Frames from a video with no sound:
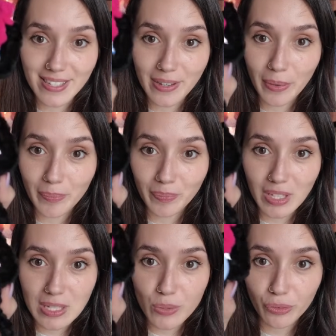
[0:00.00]
So
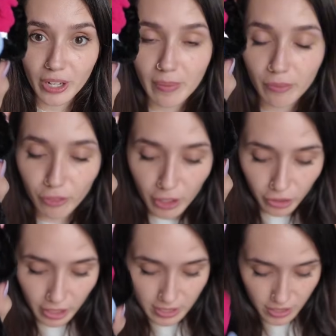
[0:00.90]
this is free
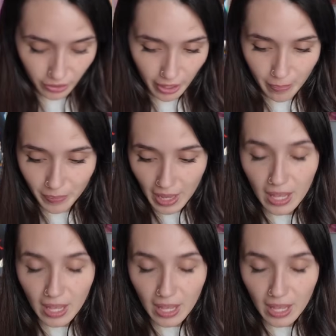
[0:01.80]
on her Instagram.